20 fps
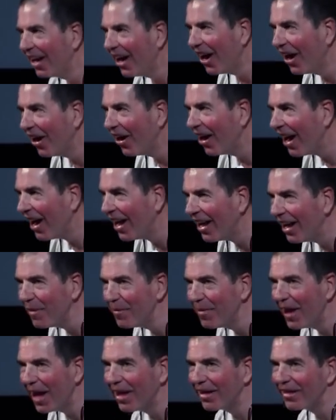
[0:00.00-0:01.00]
All right,
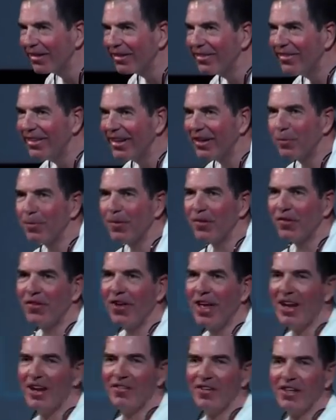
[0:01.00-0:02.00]
about
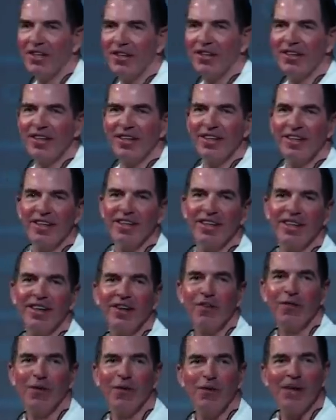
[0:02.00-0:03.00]
6% of you.
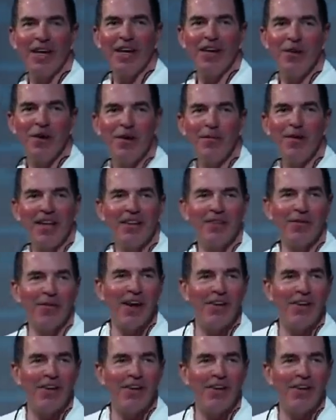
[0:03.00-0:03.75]
What are we going to do about the